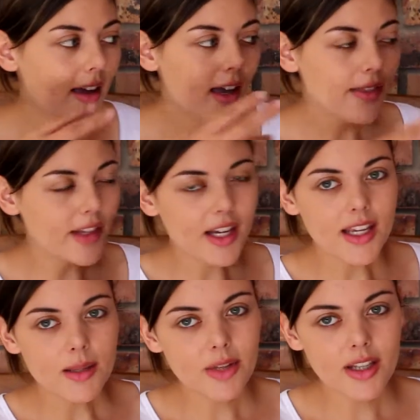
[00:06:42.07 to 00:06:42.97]
And then I
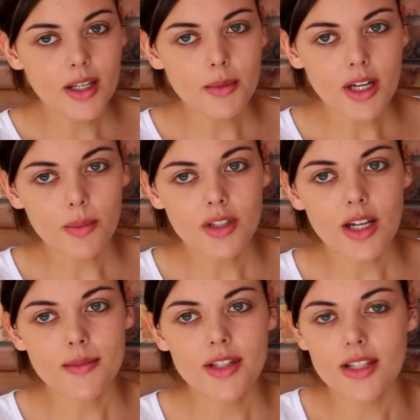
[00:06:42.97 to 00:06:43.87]
emailed them a couple
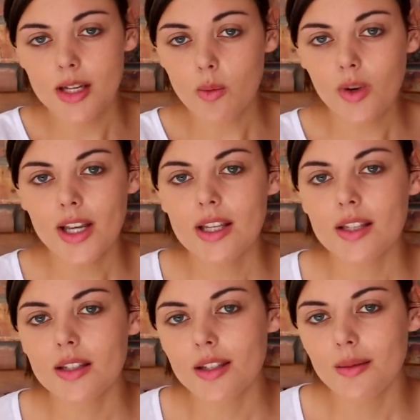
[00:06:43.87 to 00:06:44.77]
times and saying, where
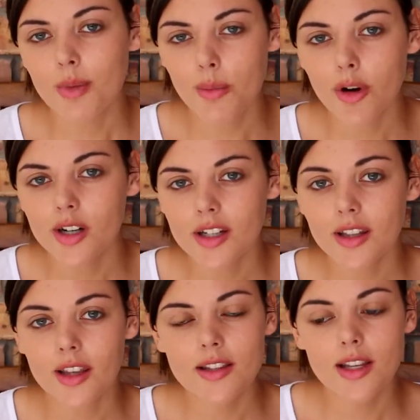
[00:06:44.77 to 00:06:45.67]
is my product? And
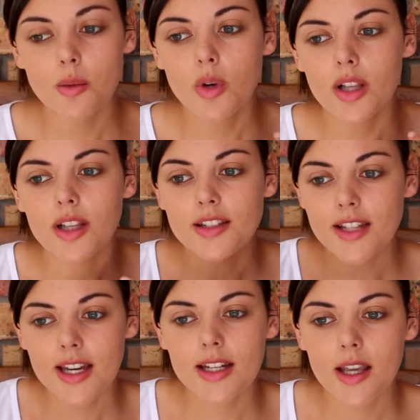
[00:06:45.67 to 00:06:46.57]
they said, well, it's
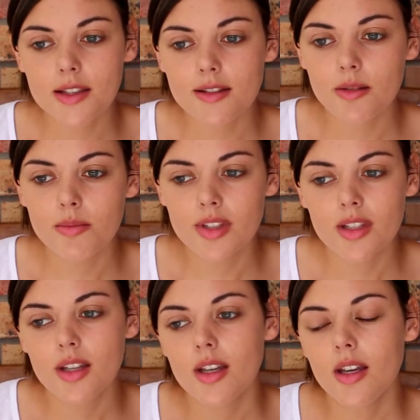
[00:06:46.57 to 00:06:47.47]
at customs,
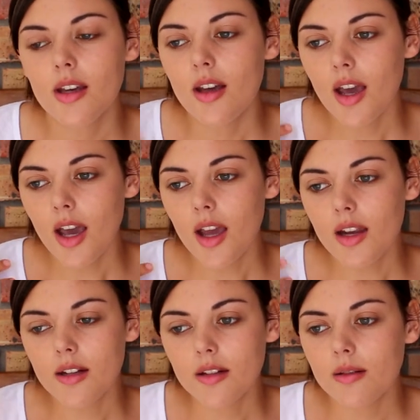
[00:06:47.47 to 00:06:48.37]

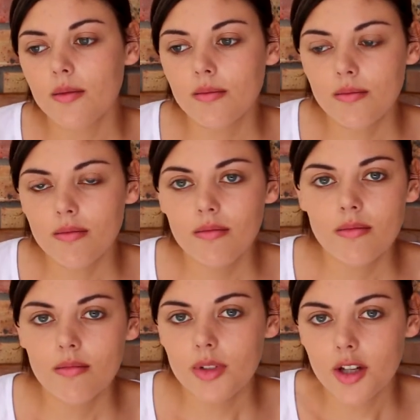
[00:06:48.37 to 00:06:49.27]
and
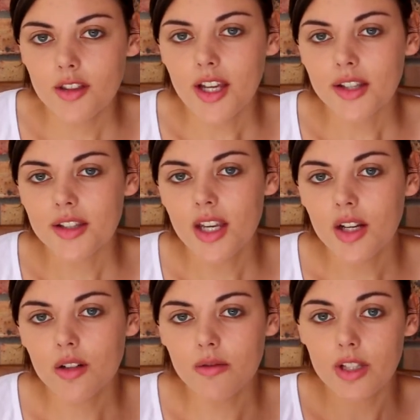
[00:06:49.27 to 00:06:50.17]
you know, that's the
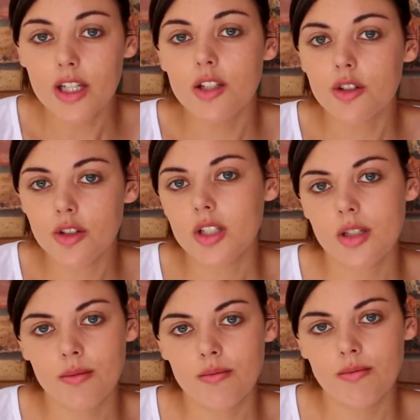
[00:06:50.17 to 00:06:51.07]
end of their
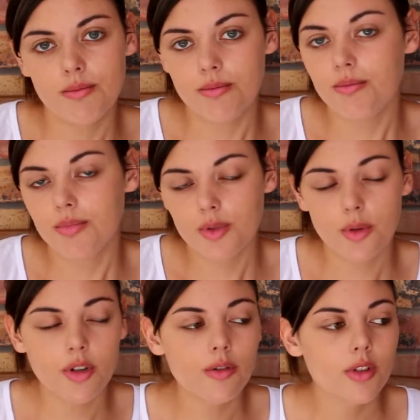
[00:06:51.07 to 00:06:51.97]
duty,
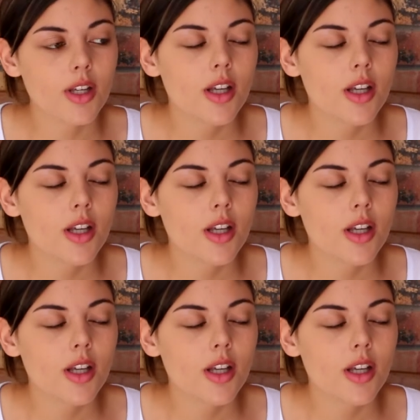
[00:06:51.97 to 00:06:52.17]
sort of.